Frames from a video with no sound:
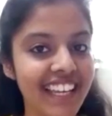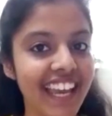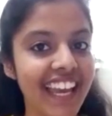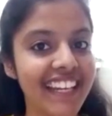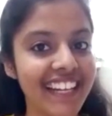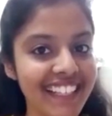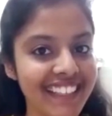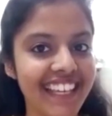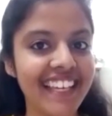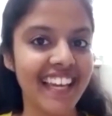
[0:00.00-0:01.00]

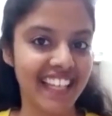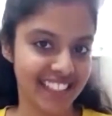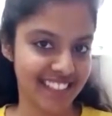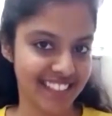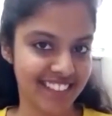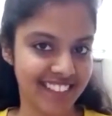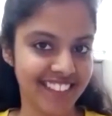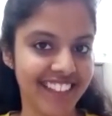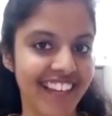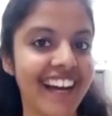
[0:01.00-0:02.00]
anything else
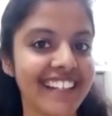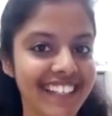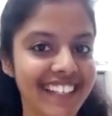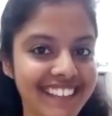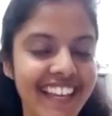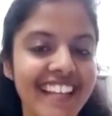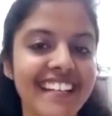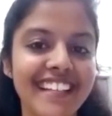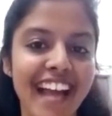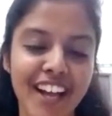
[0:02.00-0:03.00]
other
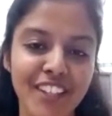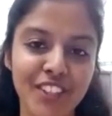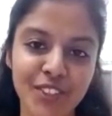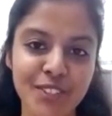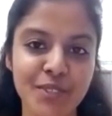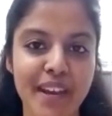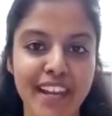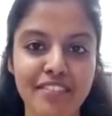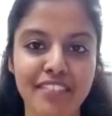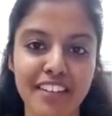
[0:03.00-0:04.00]
than that, those
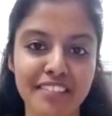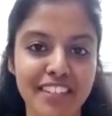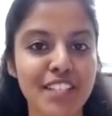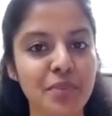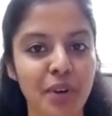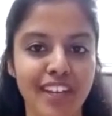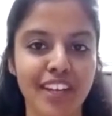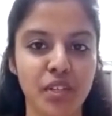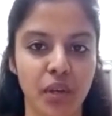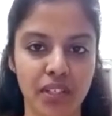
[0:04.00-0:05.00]
25 days what he
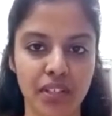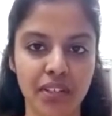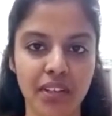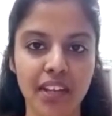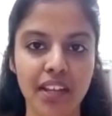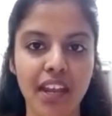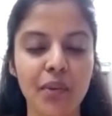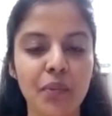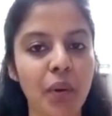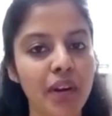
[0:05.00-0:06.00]
taught
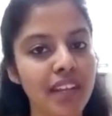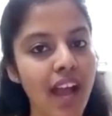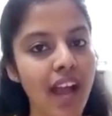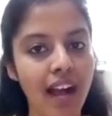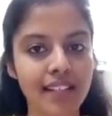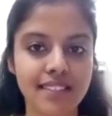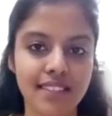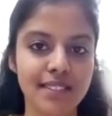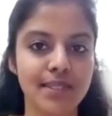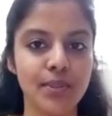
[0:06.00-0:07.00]
and what he asked
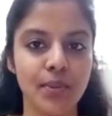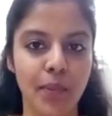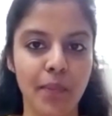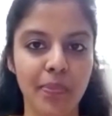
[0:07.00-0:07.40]
us to do.